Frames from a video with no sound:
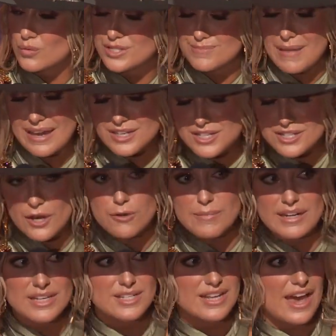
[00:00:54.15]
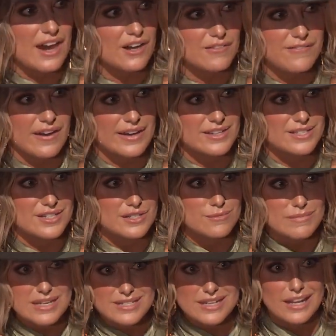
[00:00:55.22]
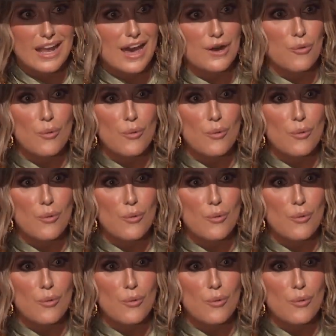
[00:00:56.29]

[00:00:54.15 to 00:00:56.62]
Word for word: Made so many sacrifices, missing a lot of